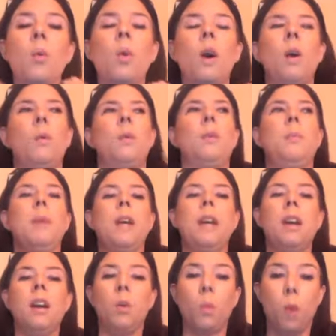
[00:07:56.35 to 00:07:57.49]
work with
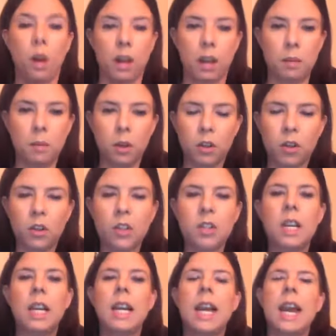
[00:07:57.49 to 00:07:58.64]
being working
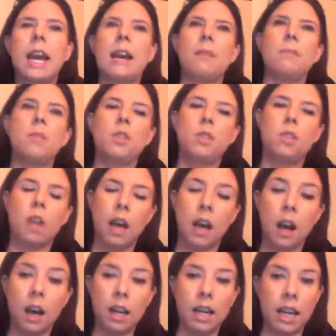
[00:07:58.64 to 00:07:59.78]
mothers. Um,
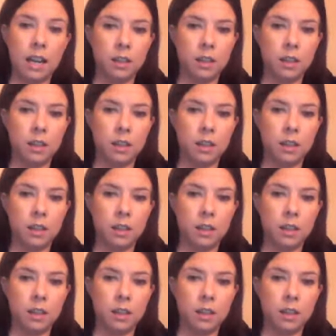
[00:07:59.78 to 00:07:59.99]
uh, Holly